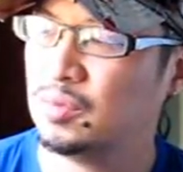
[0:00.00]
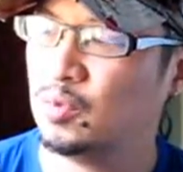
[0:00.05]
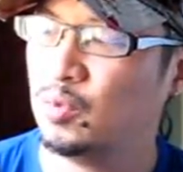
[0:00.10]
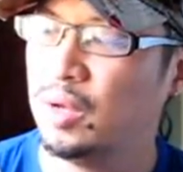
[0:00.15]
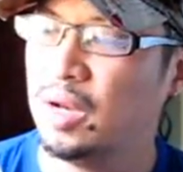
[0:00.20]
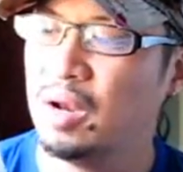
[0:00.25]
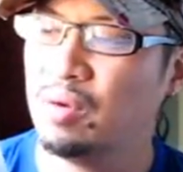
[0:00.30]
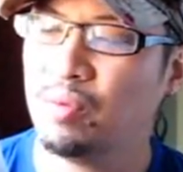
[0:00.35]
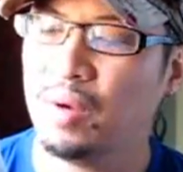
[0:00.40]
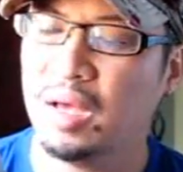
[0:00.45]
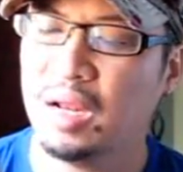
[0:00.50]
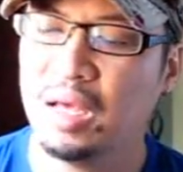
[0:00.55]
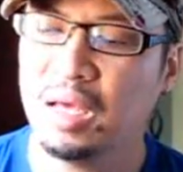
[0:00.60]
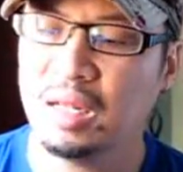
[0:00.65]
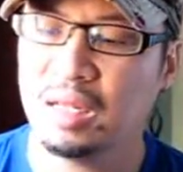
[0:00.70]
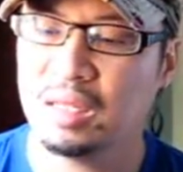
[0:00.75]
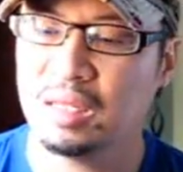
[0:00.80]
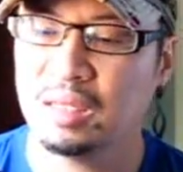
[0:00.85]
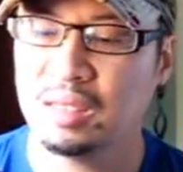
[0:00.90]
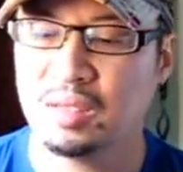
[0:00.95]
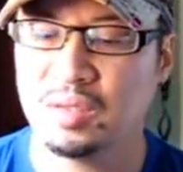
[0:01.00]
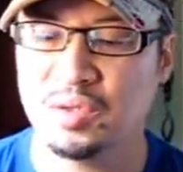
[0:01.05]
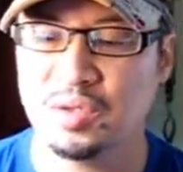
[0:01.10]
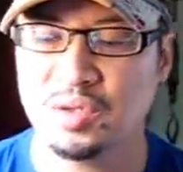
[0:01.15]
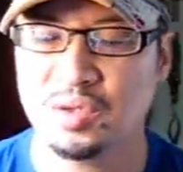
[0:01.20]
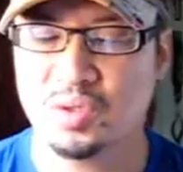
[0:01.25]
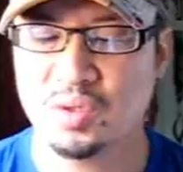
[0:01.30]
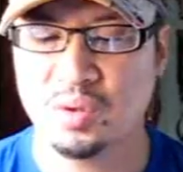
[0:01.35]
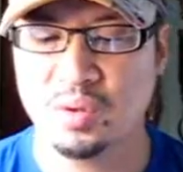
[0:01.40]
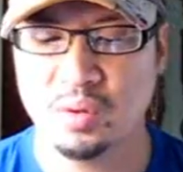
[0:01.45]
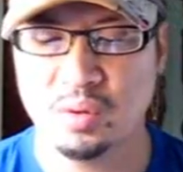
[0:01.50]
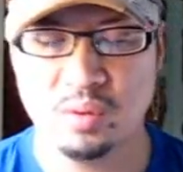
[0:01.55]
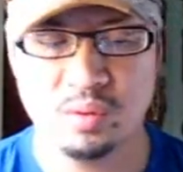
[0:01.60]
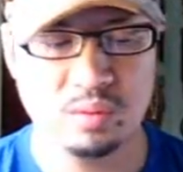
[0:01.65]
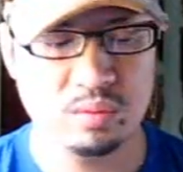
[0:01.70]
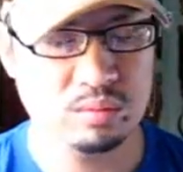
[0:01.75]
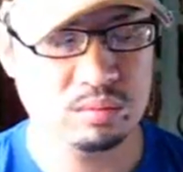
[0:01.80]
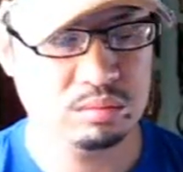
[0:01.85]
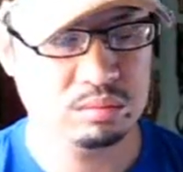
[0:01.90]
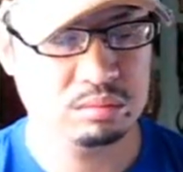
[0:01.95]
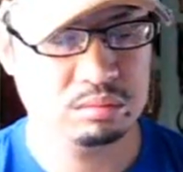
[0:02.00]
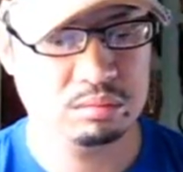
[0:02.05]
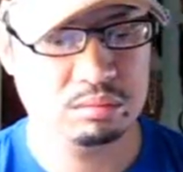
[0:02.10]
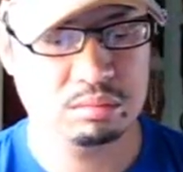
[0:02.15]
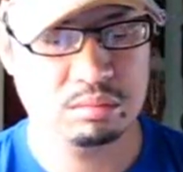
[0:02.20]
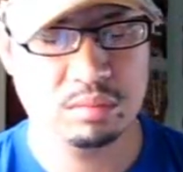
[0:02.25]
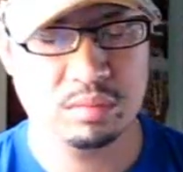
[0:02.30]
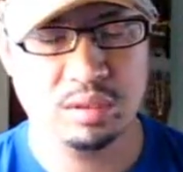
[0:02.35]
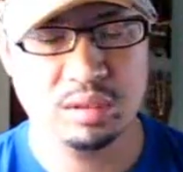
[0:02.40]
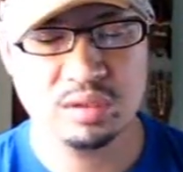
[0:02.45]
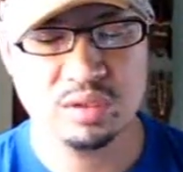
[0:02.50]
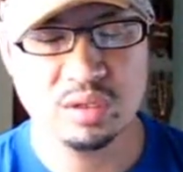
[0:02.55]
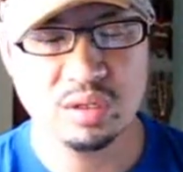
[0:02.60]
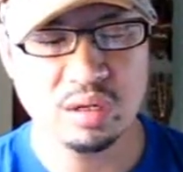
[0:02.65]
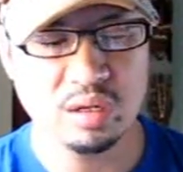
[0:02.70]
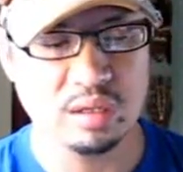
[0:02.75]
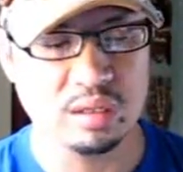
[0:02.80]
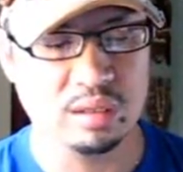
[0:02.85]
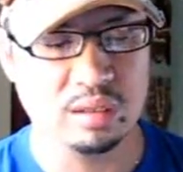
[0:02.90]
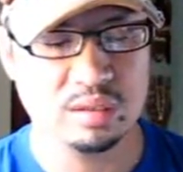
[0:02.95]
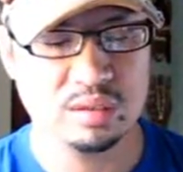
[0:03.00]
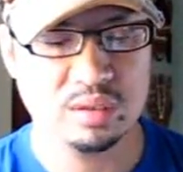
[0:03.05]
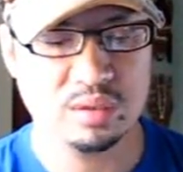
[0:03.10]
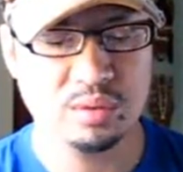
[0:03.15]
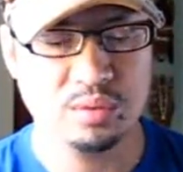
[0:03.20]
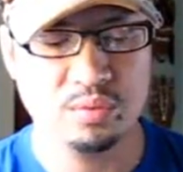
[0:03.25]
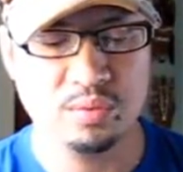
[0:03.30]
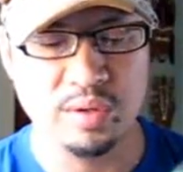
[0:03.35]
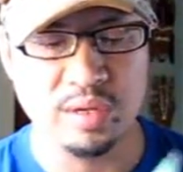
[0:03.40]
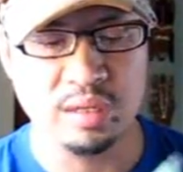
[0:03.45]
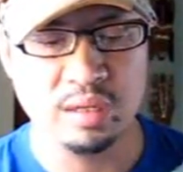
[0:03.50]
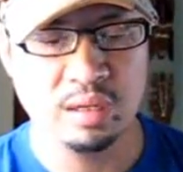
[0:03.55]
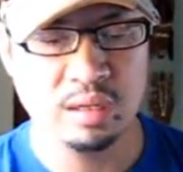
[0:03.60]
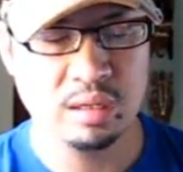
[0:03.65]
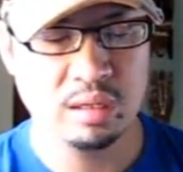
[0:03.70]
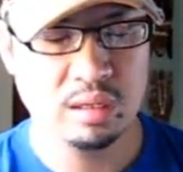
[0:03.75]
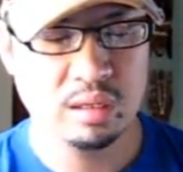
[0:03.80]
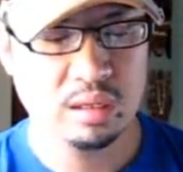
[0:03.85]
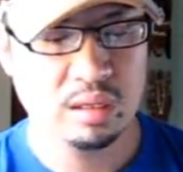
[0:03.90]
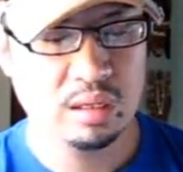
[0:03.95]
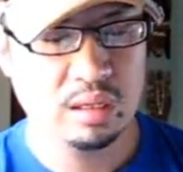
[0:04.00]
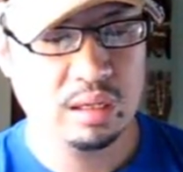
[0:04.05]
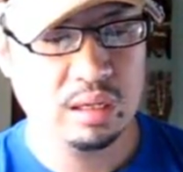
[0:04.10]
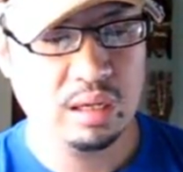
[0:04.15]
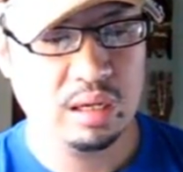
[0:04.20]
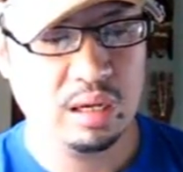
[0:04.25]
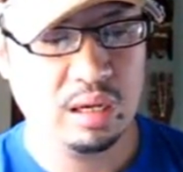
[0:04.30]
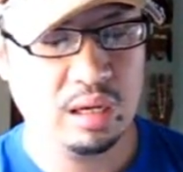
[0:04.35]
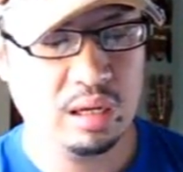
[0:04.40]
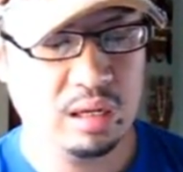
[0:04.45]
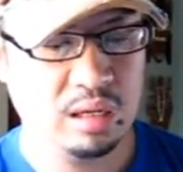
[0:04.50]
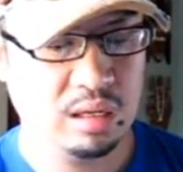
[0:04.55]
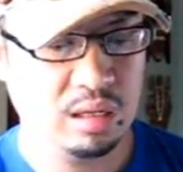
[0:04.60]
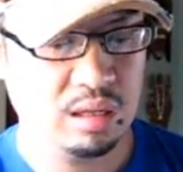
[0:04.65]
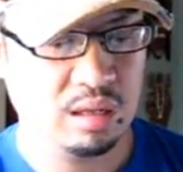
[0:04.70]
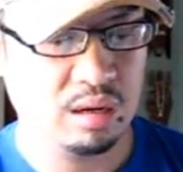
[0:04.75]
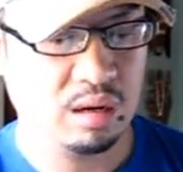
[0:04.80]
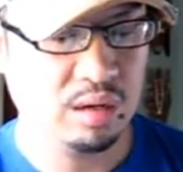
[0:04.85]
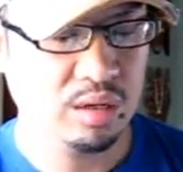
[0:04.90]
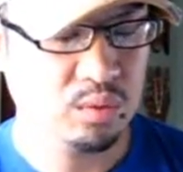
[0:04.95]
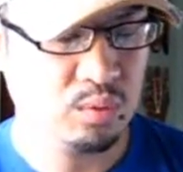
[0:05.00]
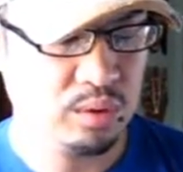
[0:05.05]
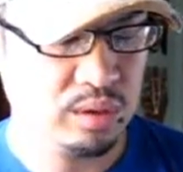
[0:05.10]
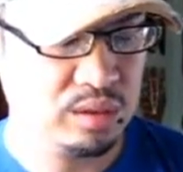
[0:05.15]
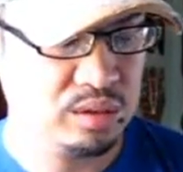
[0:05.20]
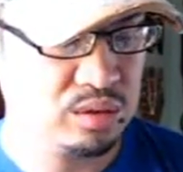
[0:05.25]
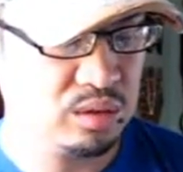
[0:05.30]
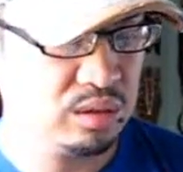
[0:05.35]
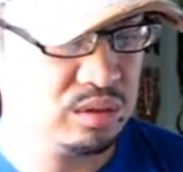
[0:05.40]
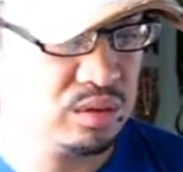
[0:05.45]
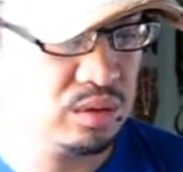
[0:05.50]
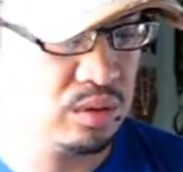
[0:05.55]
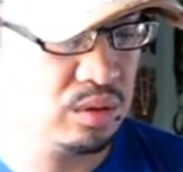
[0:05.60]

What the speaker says: When I read it, so it's good. It's a good read, and the artwork is also